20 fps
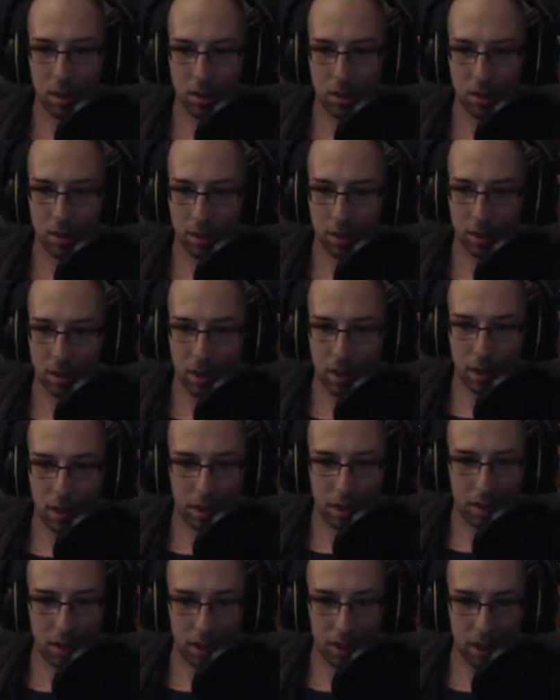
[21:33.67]
Turn
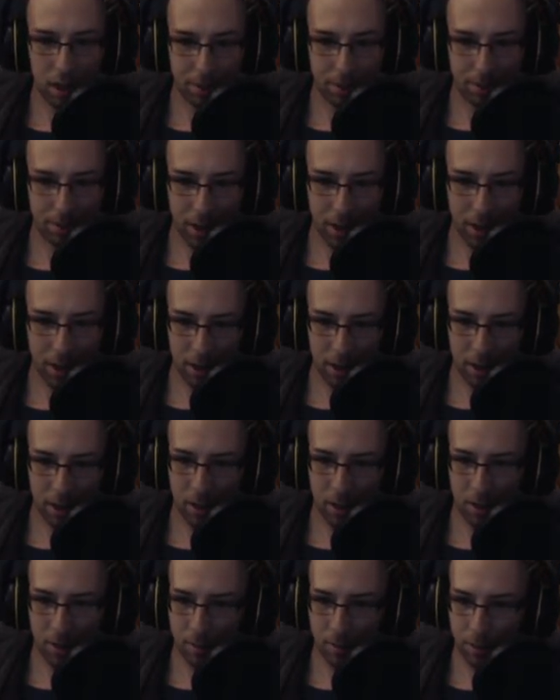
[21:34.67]
on the
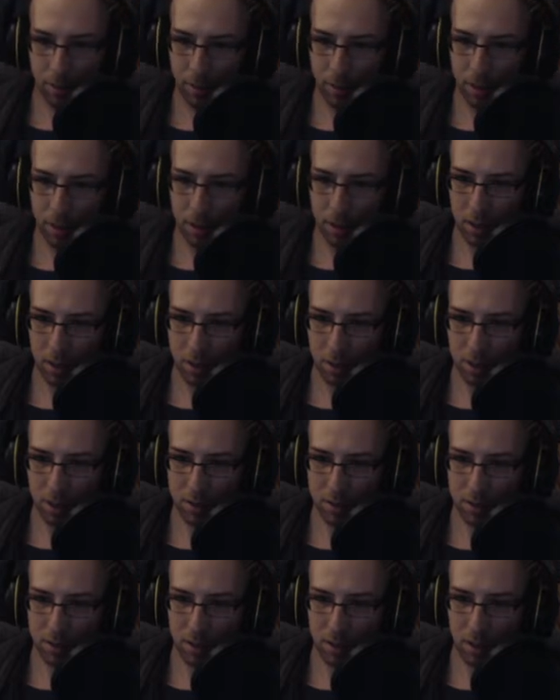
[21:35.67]
campfire, throw in the
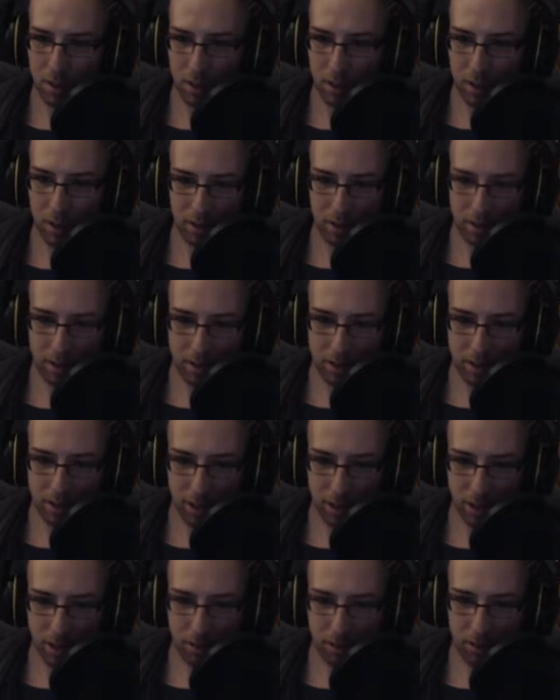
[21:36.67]
meats. I'll take the
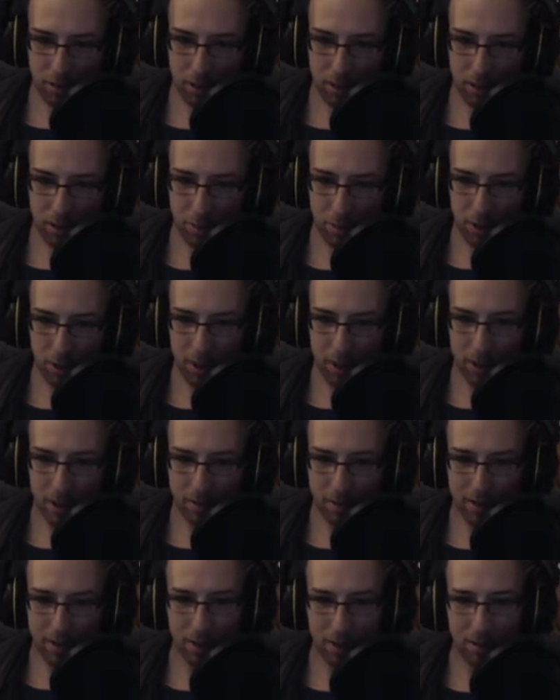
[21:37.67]
charcoal. I know I'm going to need
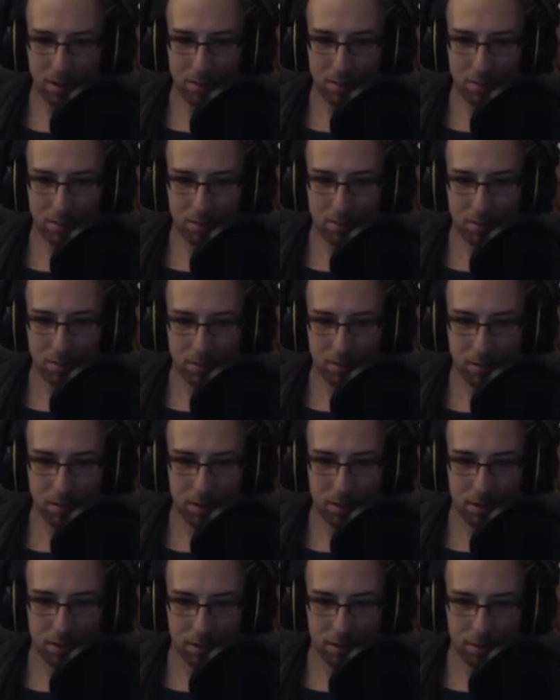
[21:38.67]
that later.
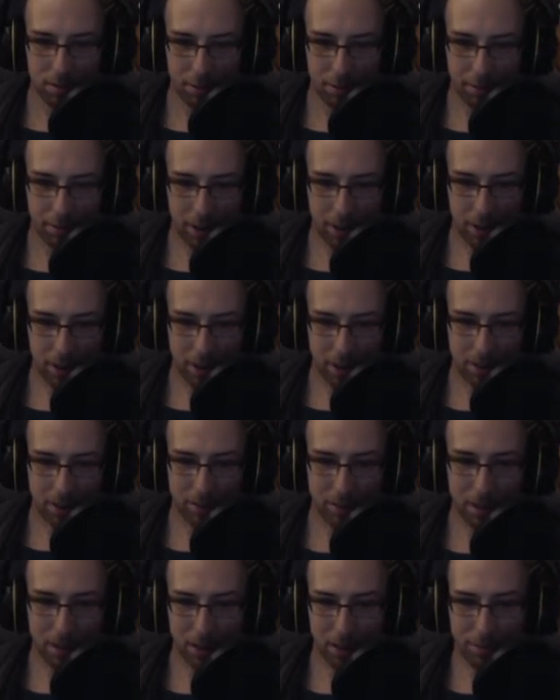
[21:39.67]
Provided that I
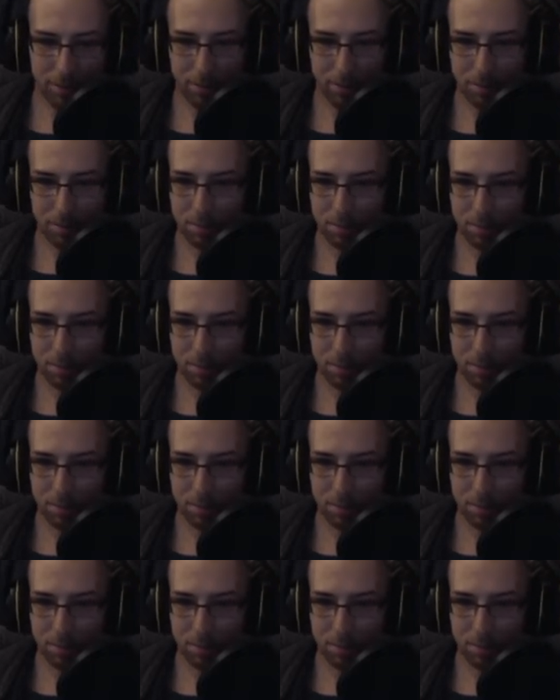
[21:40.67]
survive.